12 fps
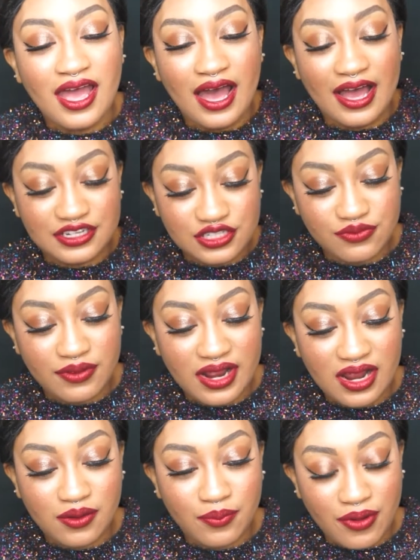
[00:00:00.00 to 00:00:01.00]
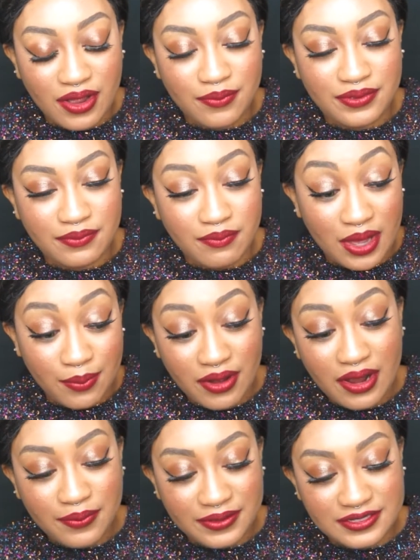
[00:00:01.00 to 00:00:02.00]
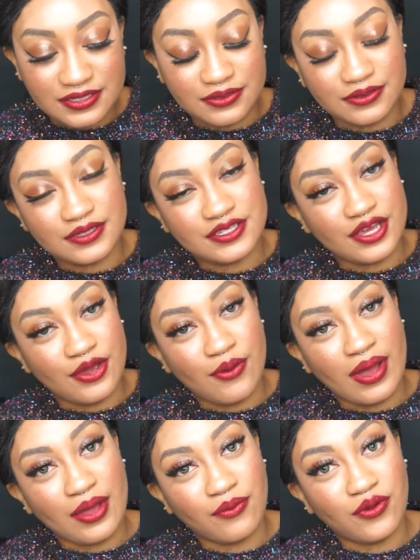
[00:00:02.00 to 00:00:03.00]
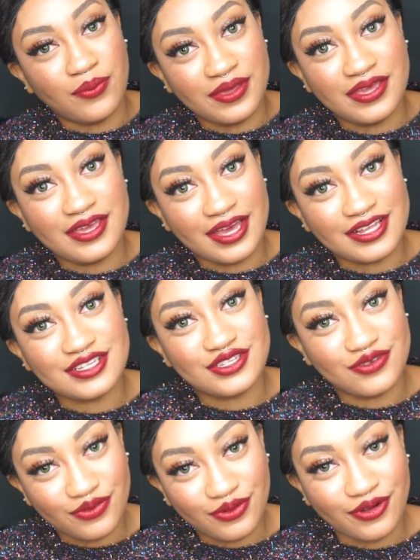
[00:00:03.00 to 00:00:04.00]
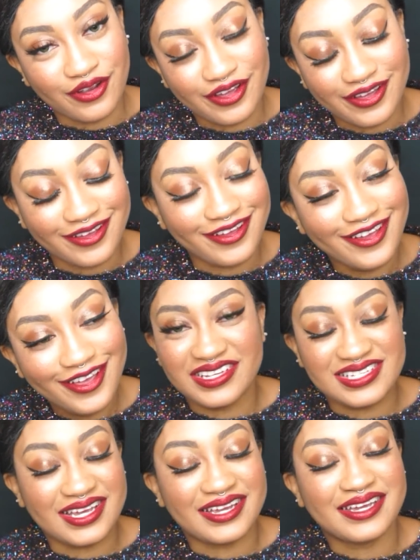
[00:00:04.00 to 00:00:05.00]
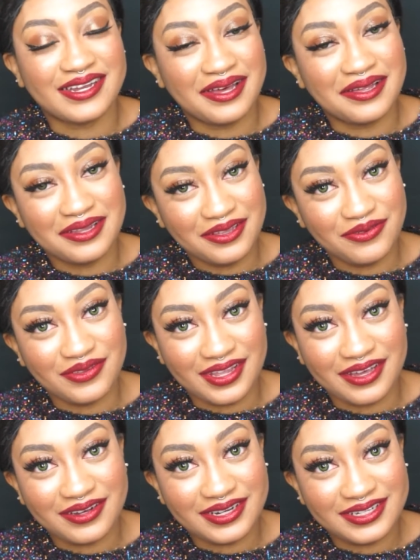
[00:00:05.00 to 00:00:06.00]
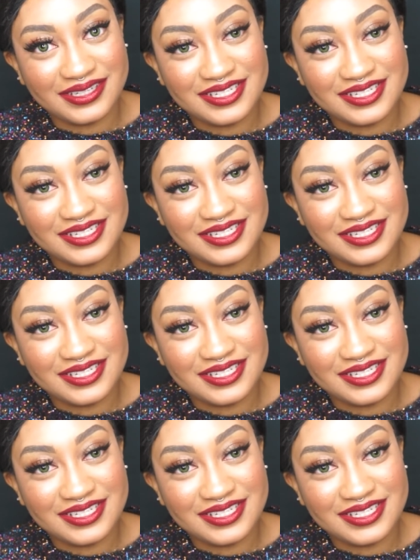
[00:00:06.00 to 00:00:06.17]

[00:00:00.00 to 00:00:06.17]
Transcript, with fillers: I just ran out of my brow pencil, so I will be at Sephora because I cannot live without it.